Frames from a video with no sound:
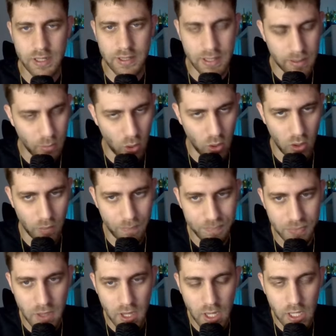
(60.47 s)
them all.
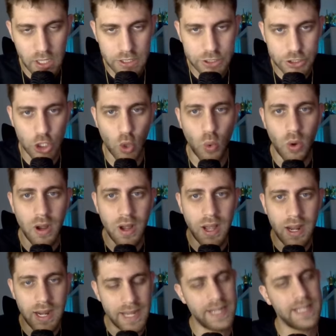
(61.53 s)
So,
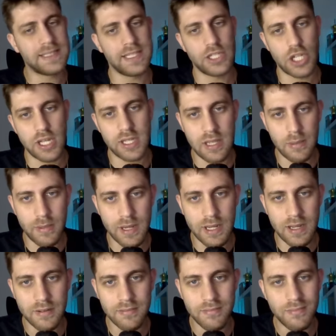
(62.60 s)
ladies and gentlemen,
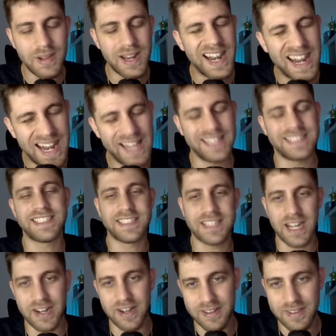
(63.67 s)
let's
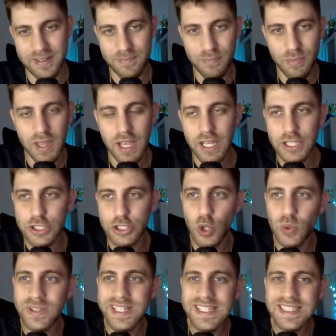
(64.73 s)
start. So,
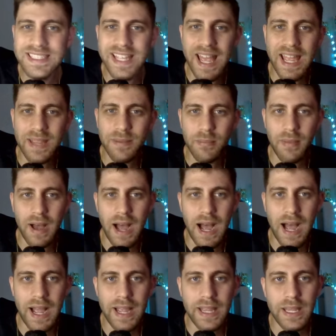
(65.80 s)
this game
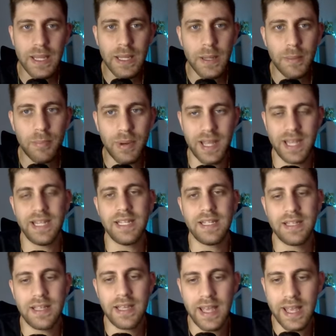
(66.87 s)
I
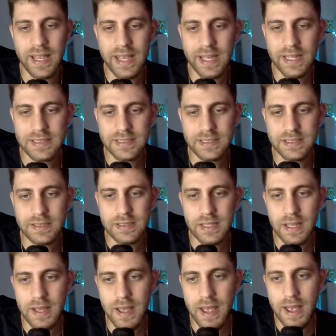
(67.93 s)
played against
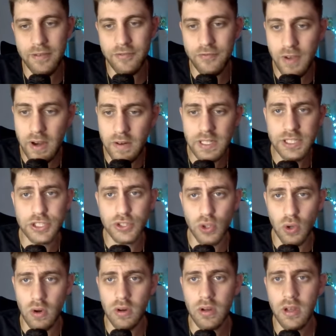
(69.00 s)
a very
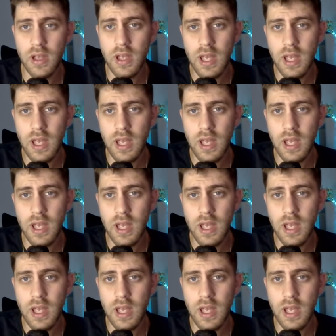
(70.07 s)
strong